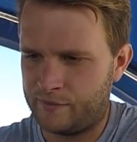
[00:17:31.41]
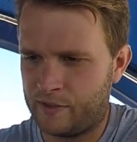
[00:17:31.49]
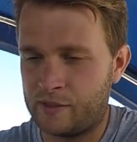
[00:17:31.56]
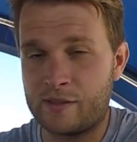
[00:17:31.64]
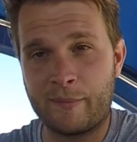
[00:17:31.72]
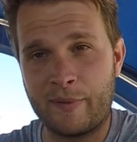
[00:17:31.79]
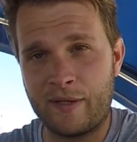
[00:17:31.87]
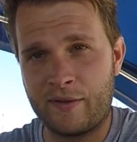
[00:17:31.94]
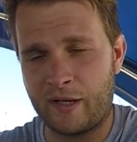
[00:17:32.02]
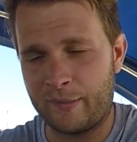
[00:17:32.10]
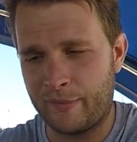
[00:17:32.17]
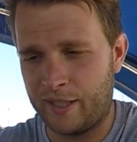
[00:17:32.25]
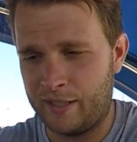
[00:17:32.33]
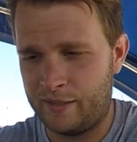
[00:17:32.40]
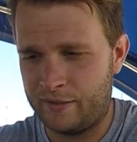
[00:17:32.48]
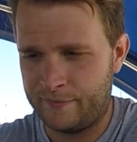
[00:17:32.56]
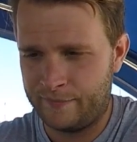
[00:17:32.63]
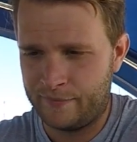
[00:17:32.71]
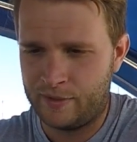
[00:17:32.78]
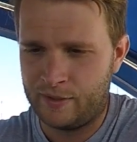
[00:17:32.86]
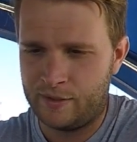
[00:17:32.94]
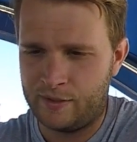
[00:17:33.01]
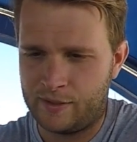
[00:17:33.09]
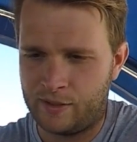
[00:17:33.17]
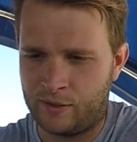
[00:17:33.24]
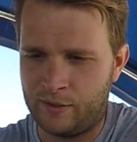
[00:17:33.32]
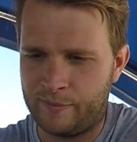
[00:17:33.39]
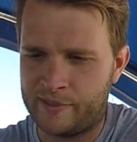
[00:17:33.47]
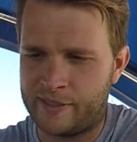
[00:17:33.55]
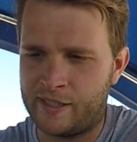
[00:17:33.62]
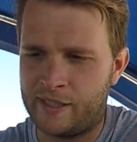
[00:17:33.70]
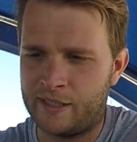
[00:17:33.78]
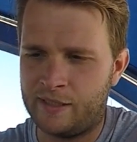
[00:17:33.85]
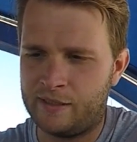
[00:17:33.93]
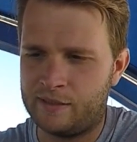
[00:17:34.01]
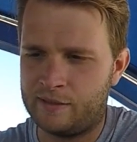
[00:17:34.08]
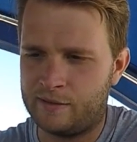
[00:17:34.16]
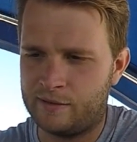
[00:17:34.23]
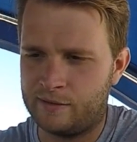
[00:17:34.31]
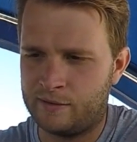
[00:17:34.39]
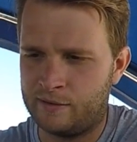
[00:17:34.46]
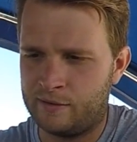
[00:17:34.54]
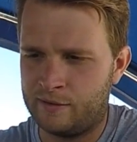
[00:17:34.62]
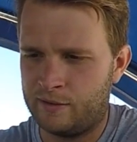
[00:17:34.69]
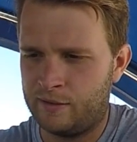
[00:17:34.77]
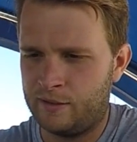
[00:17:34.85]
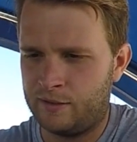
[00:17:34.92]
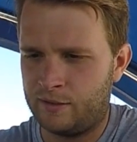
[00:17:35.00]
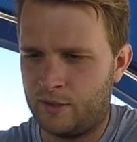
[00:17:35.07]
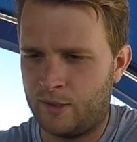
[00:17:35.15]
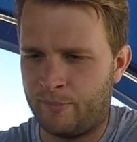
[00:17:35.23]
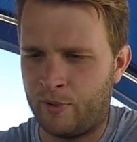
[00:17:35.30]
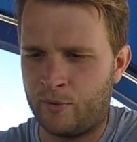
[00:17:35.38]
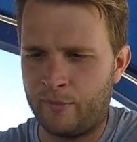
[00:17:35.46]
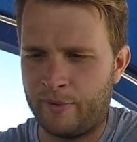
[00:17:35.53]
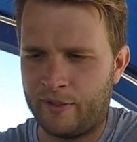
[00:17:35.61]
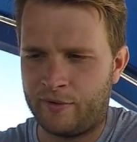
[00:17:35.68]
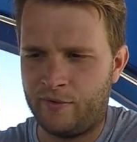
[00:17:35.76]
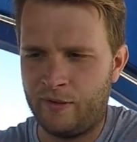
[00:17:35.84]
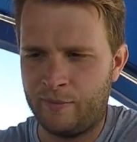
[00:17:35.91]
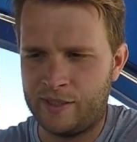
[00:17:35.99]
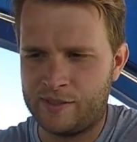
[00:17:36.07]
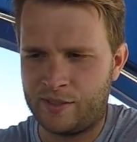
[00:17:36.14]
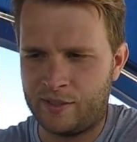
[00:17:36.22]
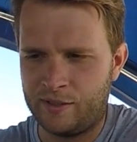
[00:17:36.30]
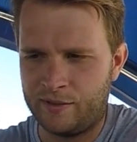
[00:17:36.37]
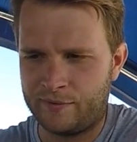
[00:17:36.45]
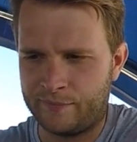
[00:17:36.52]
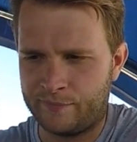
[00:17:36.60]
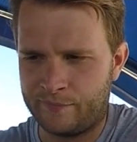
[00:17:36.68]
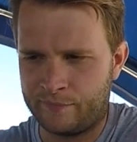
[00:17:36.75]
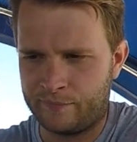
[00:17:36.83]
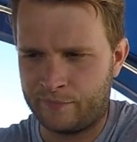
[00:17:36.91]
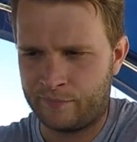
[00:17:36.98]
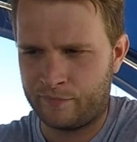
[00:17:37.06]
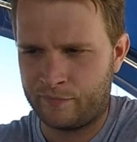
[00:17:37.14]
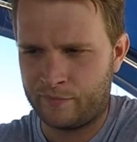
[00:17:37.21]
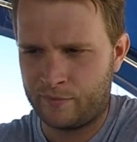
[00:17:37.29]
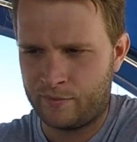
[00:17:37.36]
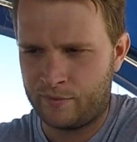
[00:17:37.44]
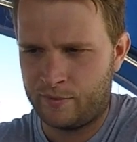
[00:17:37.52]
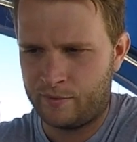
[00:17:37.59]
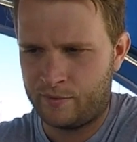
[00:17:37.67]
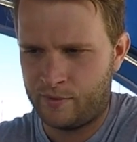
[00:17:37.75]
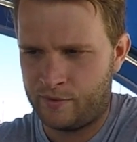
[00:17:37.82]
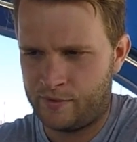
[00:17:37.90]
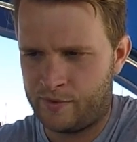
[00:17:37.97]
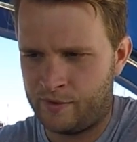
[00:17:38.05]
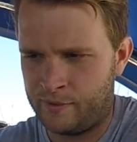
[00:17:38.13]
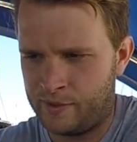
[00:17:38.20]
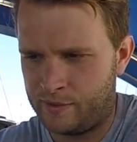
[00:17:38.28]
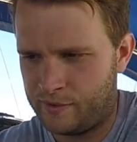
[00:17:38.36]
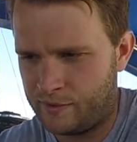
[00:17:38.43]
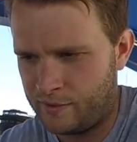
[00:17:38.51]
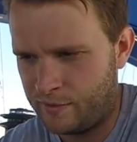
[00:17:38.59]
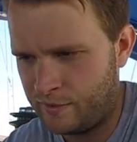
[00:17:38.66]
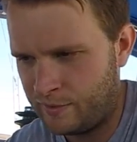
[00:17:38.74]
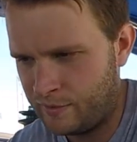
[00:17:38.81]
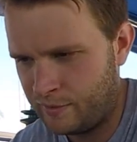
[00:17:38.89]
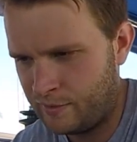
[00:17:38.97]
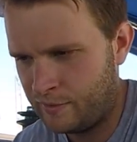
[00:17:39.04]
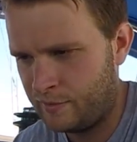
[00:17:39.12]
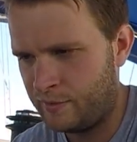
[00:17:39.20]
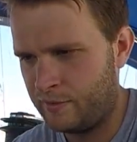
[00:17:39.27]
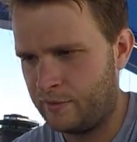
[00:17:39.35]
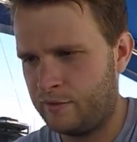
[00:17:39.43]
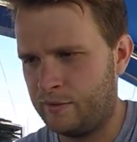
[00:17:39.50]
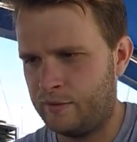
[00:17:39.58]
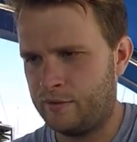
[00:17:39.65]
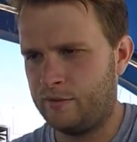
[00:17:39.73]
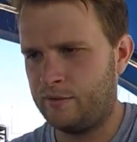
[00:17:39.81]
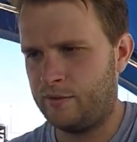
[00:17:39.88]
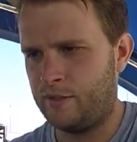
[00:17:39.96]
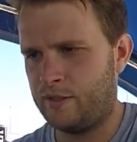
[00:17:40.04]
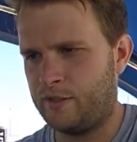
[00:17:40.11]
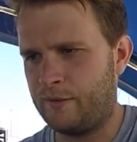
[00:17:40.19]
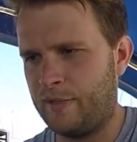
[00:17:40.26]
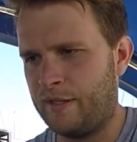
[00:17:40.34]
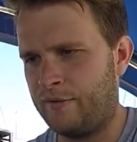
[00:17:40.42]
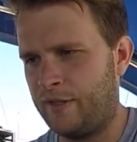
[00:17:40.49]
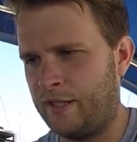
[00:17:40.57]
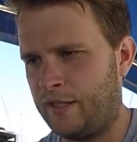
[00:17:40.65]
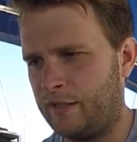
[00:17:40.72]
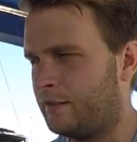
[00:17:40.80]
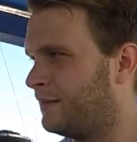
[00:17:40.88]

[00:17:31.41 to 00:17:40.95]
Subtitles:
So this is a beer that I made. It's a Cooper's Lager. Got bottled about 3 weeks ago. So it's just about ready.